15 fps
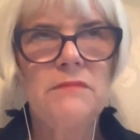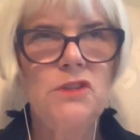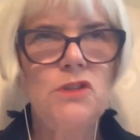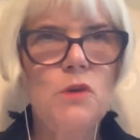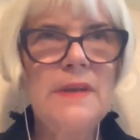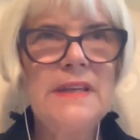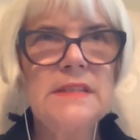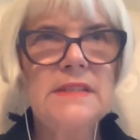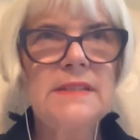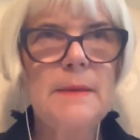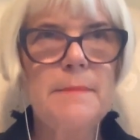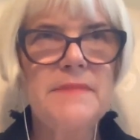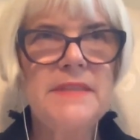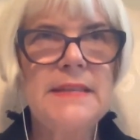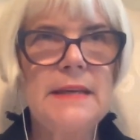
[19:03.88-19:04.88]
doing
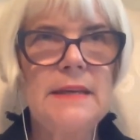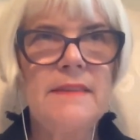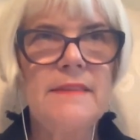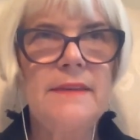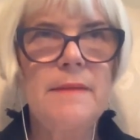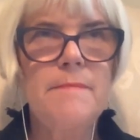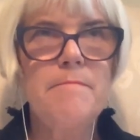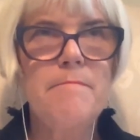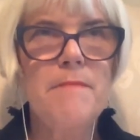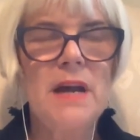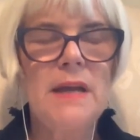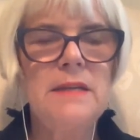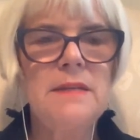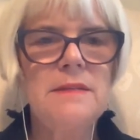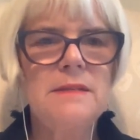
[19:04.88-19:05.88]
something that
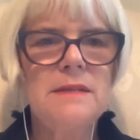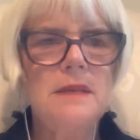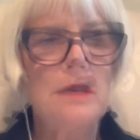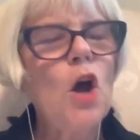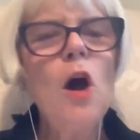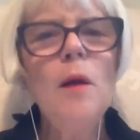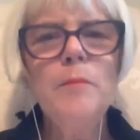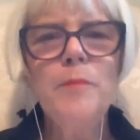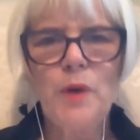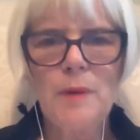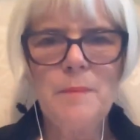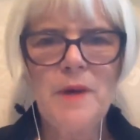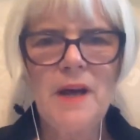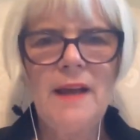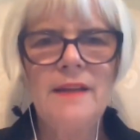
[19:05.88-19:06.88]
might
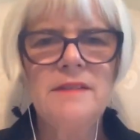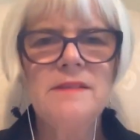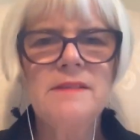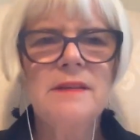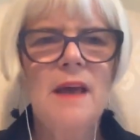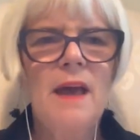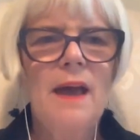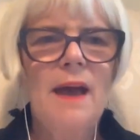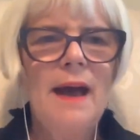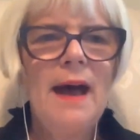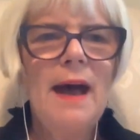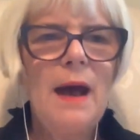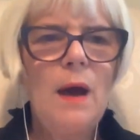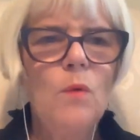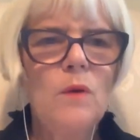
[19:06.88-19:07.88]
compromise
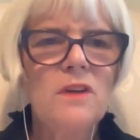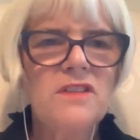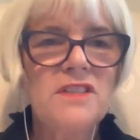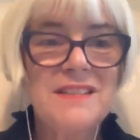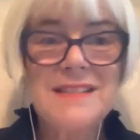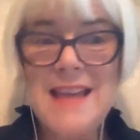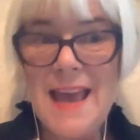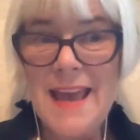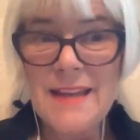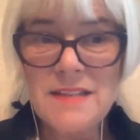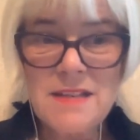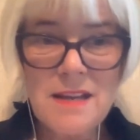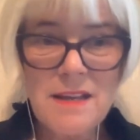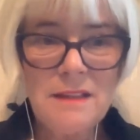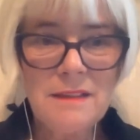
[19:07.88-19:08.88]
our
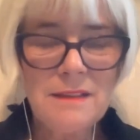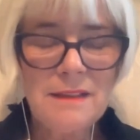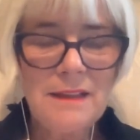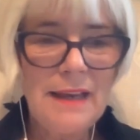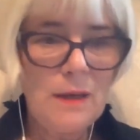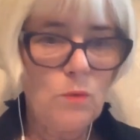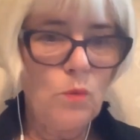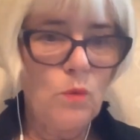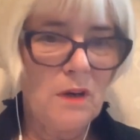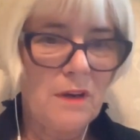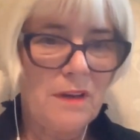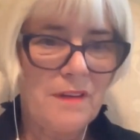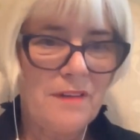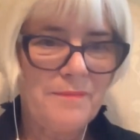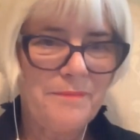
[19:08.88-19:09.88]
standing at
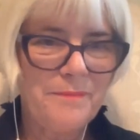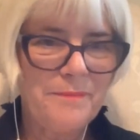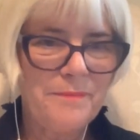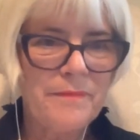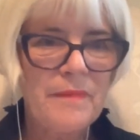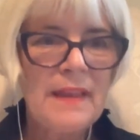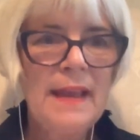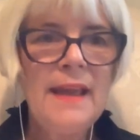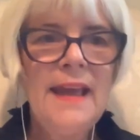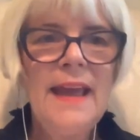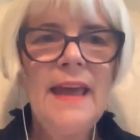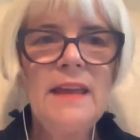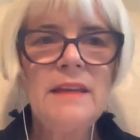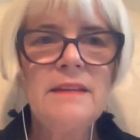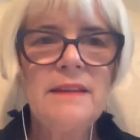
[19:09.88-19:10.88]
work.
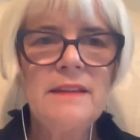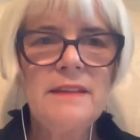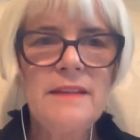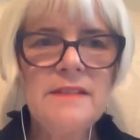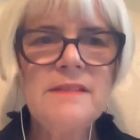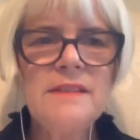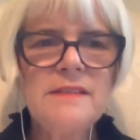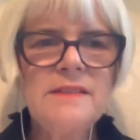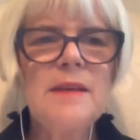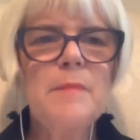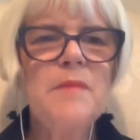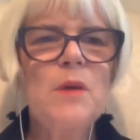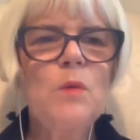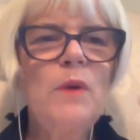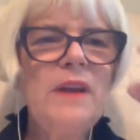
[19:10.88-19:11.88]
And this is
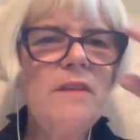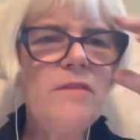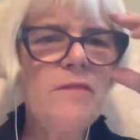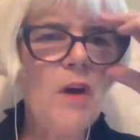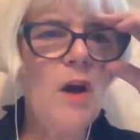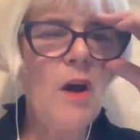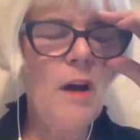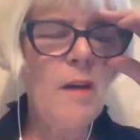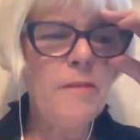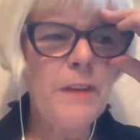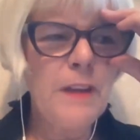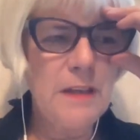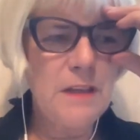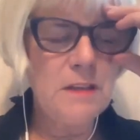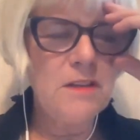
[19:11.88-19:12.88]
something we've
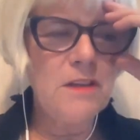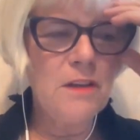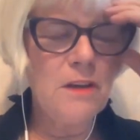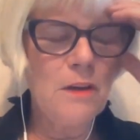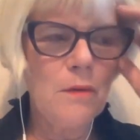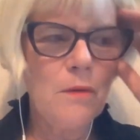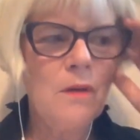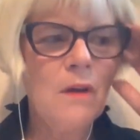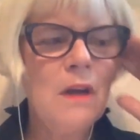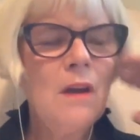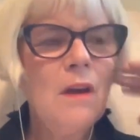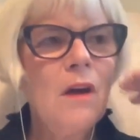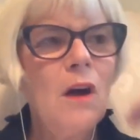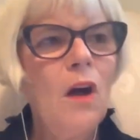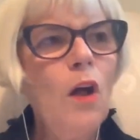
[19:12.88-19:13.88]
often,
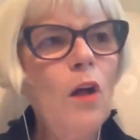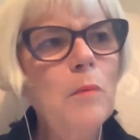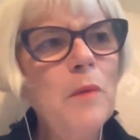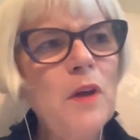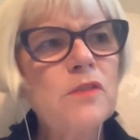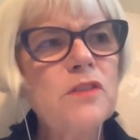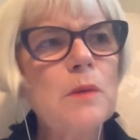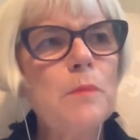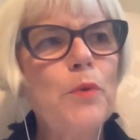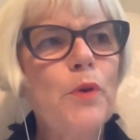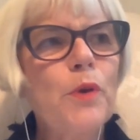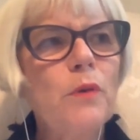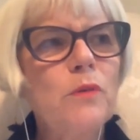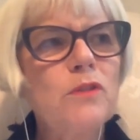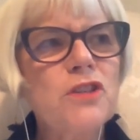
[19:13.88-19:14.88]
almost
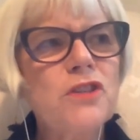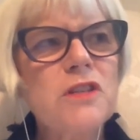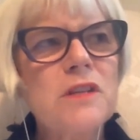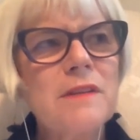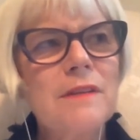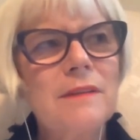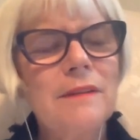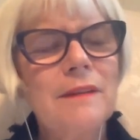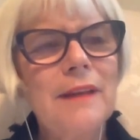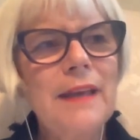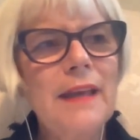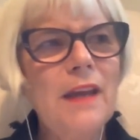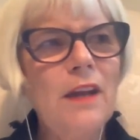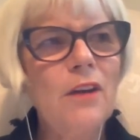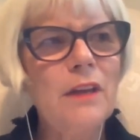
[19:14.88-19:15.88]
approached
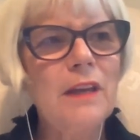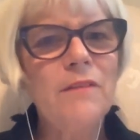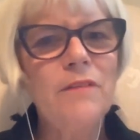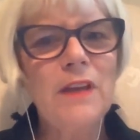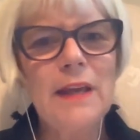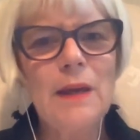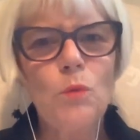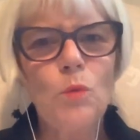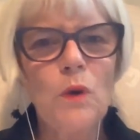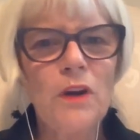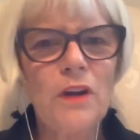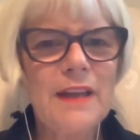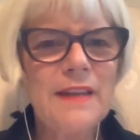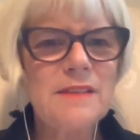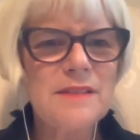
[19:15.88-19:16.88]
caregiving at
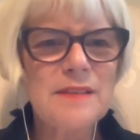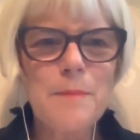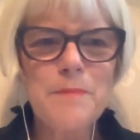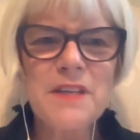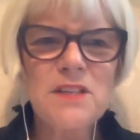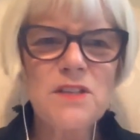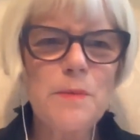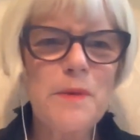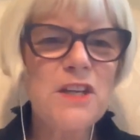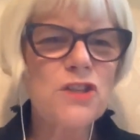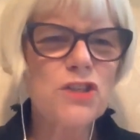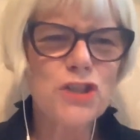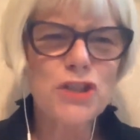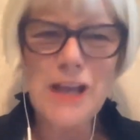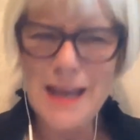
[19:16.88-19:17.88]
work as something to be
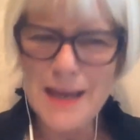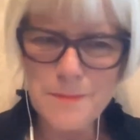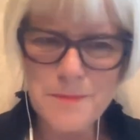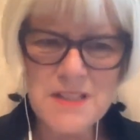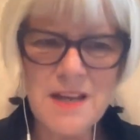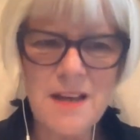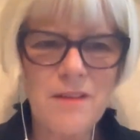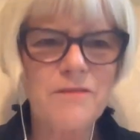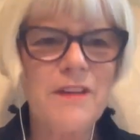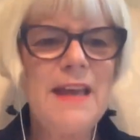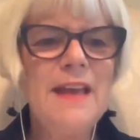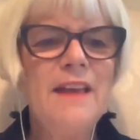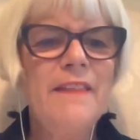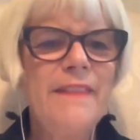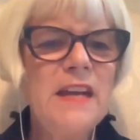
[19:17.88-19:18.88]
ashamed of,
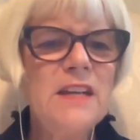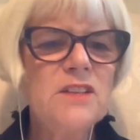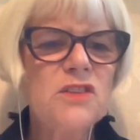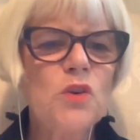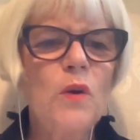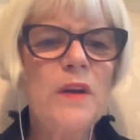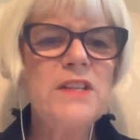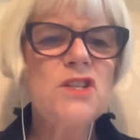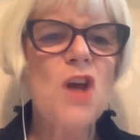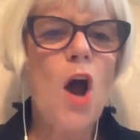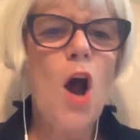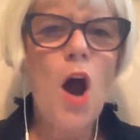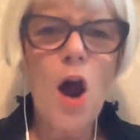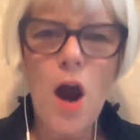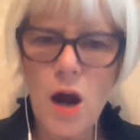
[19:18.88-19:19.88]
that it's going to
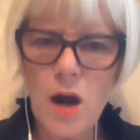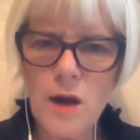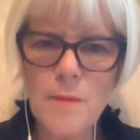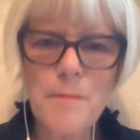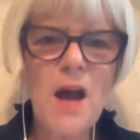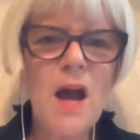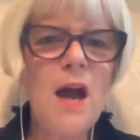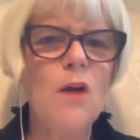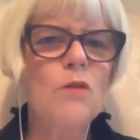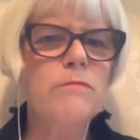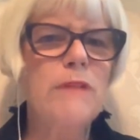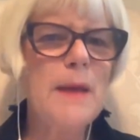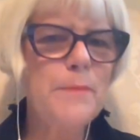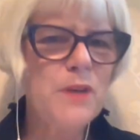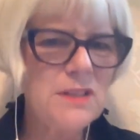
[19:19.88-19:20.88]
harm our
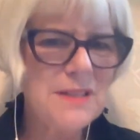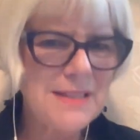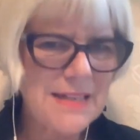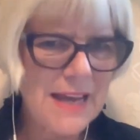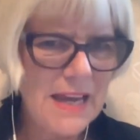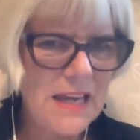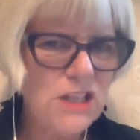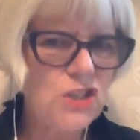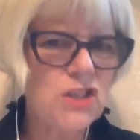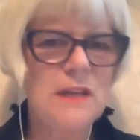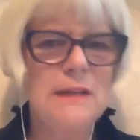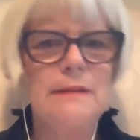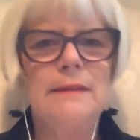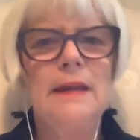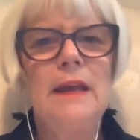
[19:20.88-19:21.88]

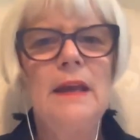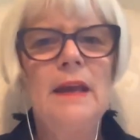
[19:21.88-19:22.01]
reputation